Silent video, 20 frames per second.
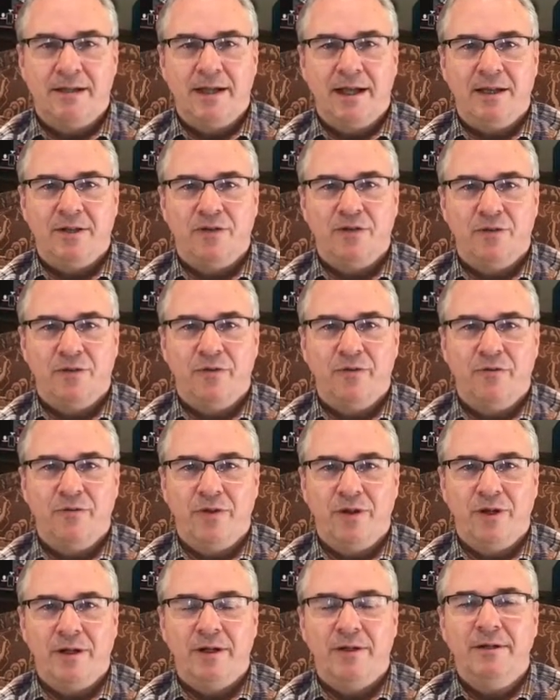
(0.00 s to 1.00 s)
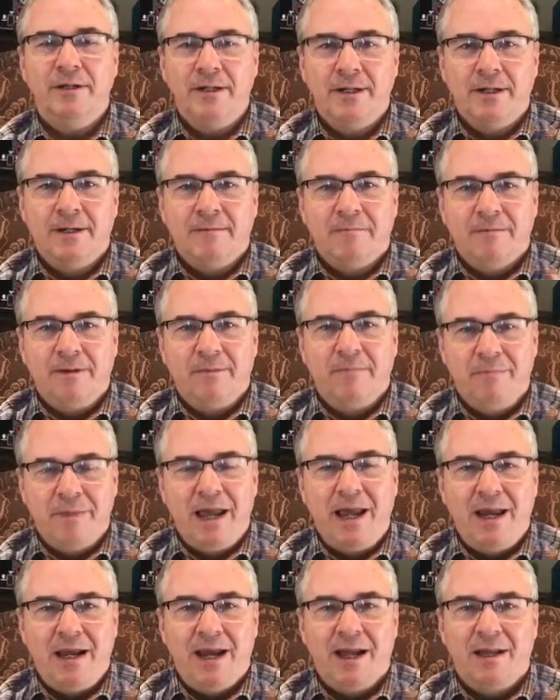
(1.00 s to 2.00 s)
That's sort of the
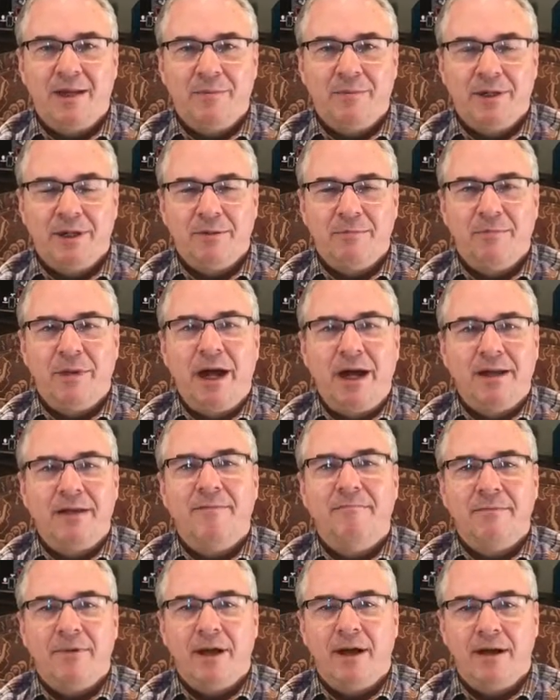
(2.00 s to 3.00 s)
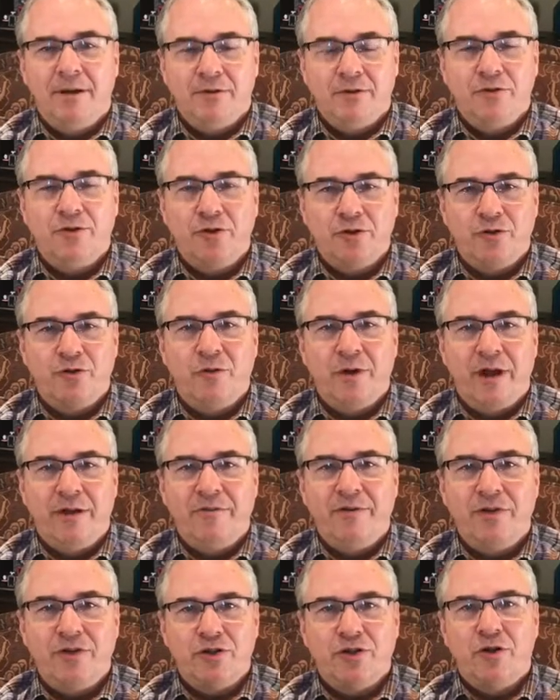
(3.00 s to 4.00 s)
main element. But Uncle Joe's
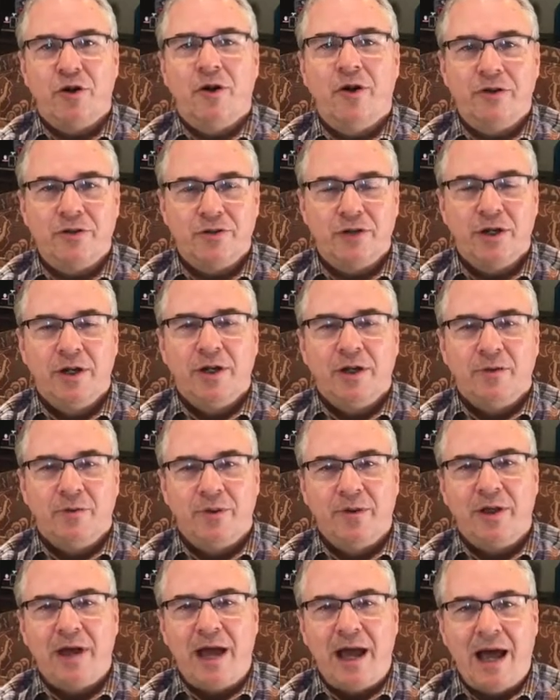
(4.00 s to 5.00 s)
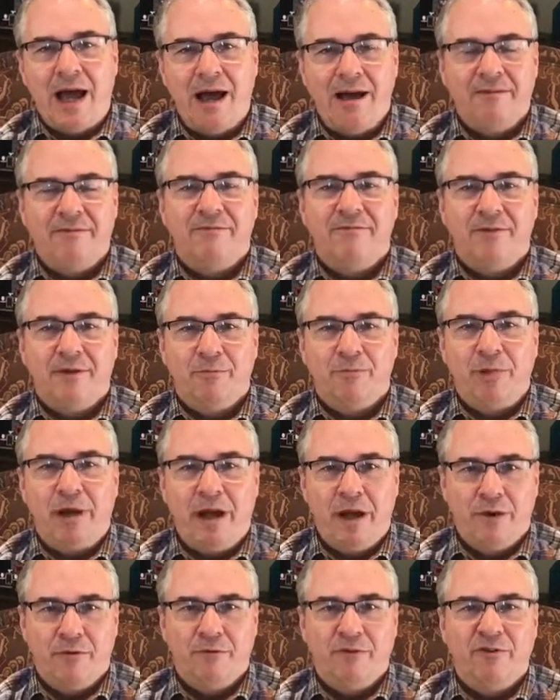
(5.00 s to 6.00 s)
gravy starts with a half a
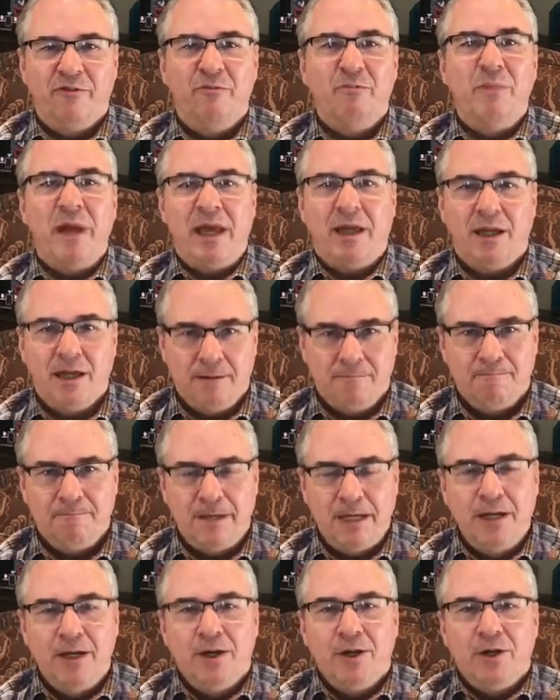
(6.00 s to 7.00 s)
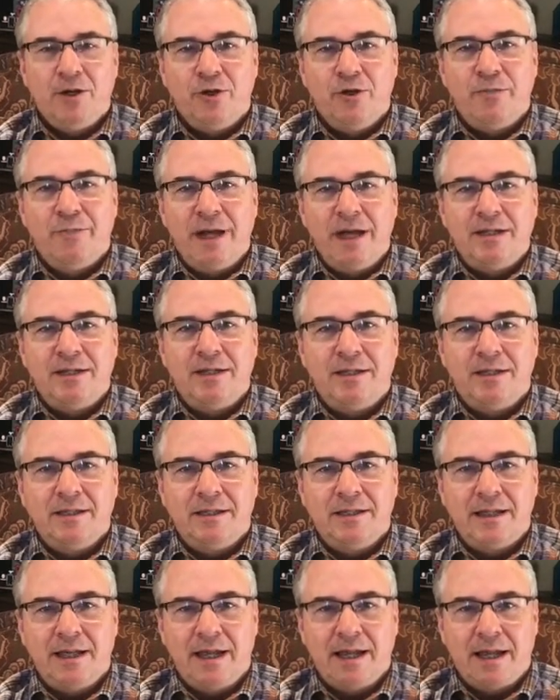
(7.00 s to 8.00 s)
pound of bacon. You
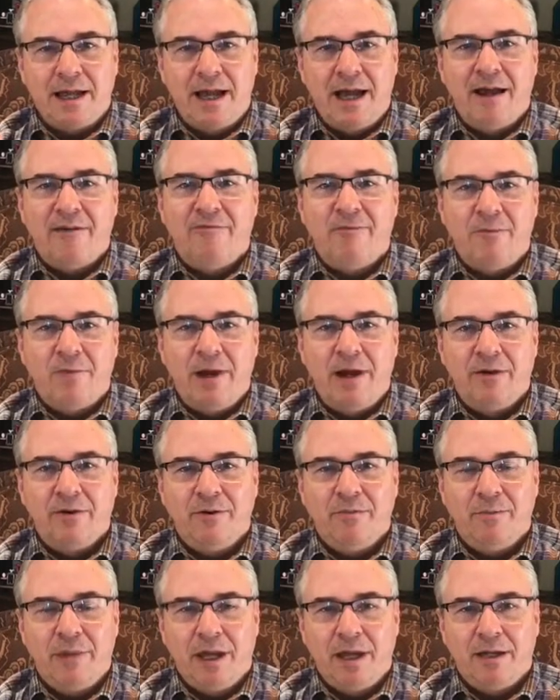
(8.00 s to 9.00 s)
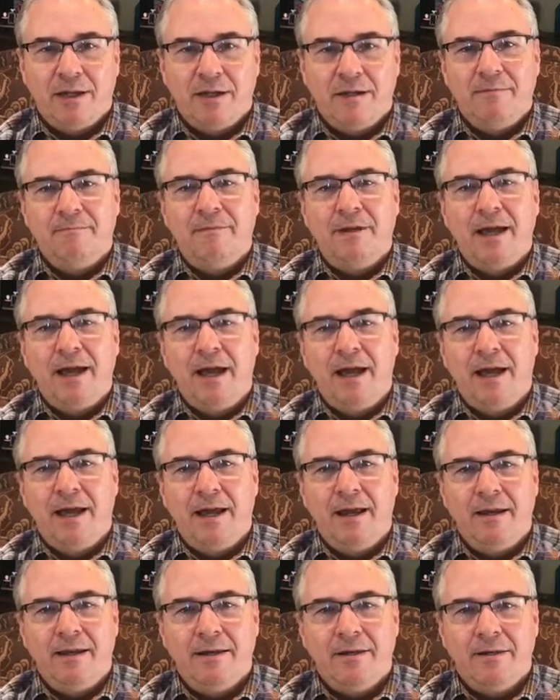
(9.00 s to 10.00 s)
basically take a half a pound of bacon
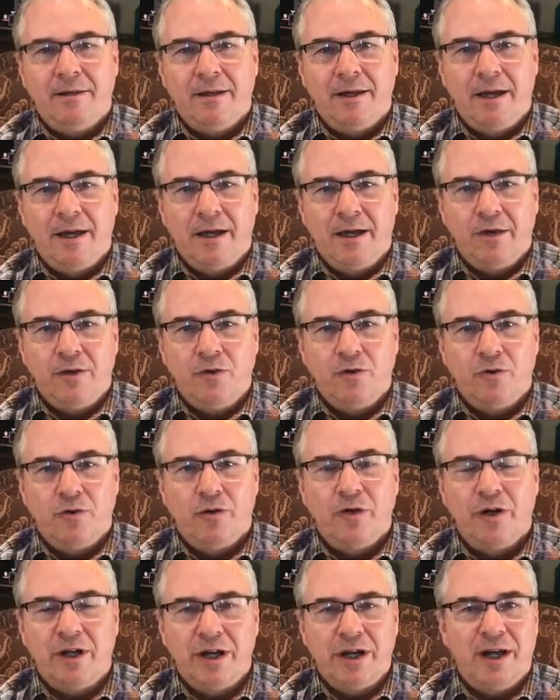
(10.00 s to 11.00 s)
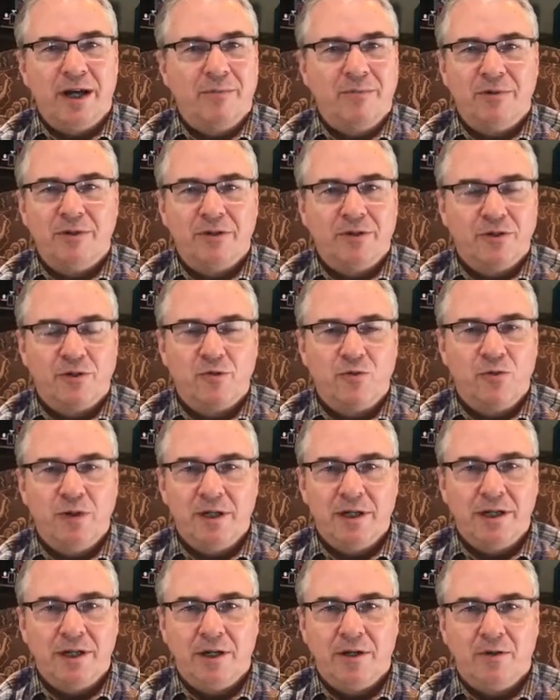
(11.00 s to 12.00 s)
and you cook it up till it's
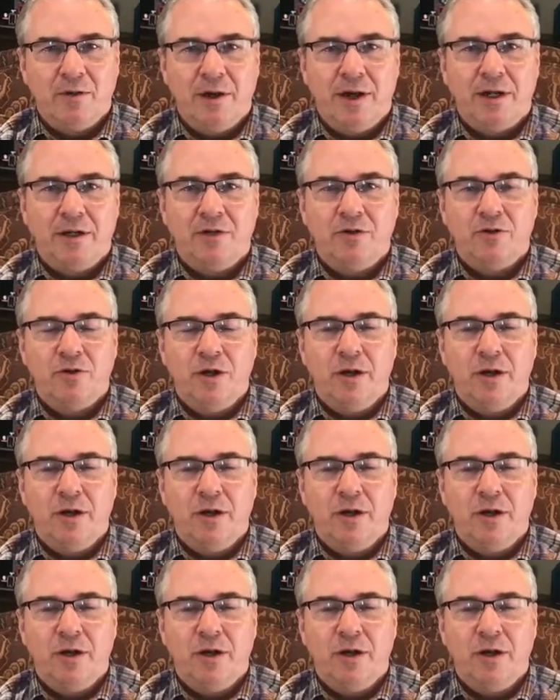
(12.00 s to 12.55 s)
really quite